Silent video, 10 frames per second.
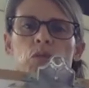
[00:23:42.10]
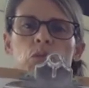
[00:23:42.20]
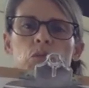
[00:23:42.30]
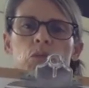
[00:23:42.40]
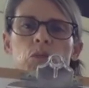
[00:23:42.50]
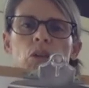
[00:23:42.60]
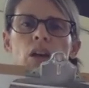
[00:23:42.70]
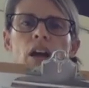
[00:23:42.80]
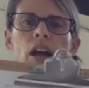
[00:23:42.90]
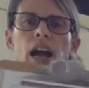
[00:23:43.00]
R,
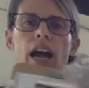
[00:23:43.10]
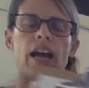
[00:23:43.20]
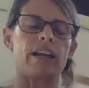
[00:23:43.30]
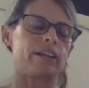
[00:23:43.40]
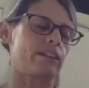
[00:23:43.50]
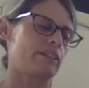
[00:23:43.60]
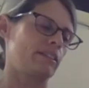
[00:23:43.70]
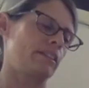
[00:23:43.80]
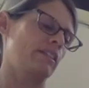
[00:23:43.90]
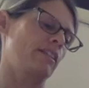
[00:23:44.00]
I, D.
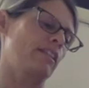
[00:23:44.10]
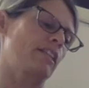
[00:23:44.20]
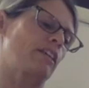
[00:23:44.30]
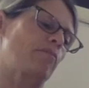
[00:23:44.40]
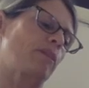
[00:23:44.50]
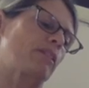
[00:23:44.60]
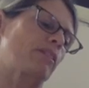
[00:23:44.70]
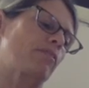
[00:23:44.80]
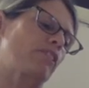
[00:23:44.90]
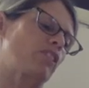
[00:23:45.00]
Give
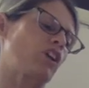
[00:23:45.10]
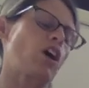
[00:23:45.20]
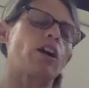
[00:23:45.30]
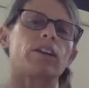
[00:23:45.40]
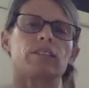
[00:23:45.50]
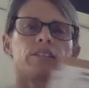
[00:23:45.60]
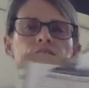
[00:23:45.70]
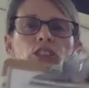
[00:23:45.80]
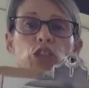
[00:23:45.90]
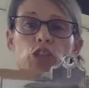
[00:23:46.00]
myself a star.
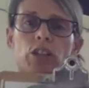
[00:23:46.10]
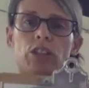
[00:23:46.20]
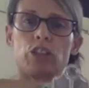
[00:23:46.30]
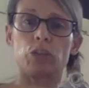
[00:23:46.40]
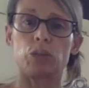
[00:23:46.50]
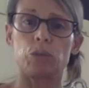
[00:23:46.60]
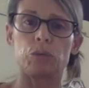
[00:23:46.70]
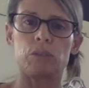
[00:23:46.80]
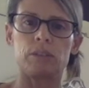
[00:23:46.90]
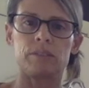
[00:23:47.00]
You should
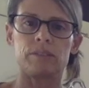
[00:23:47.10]
too.